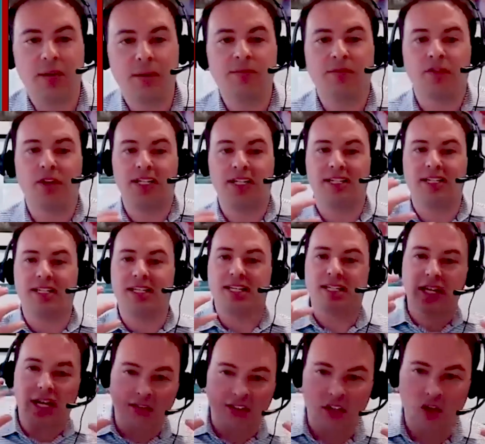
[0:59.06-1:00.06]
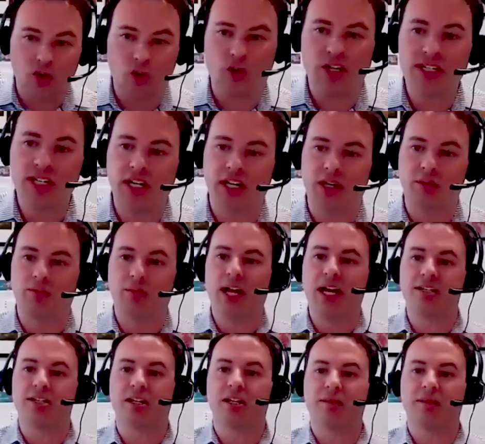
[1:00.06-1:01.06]
up for us is this kind of increasing
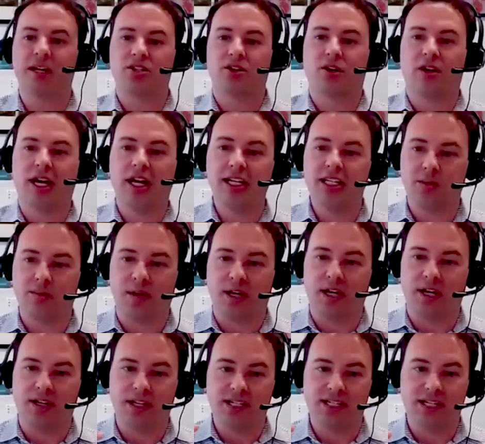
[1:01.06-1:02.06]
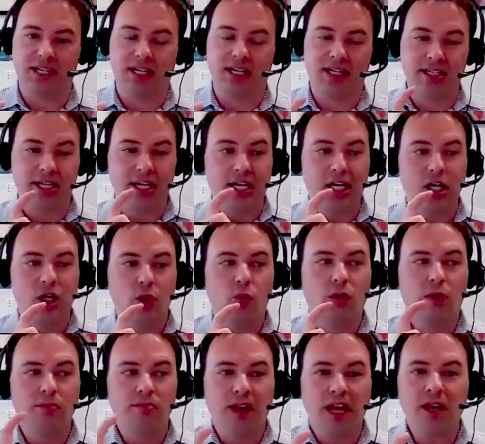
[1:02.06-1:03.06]
complexity makes our heads spin that says,
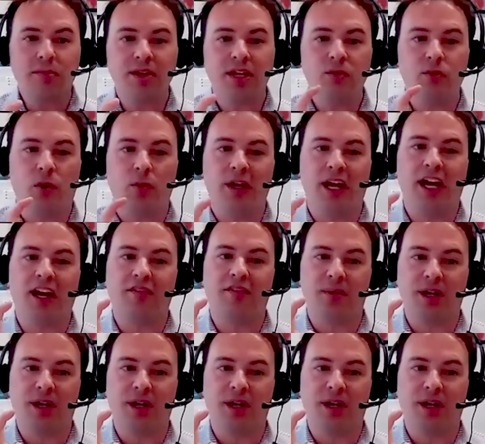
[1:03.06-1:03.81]
well, maybe what we have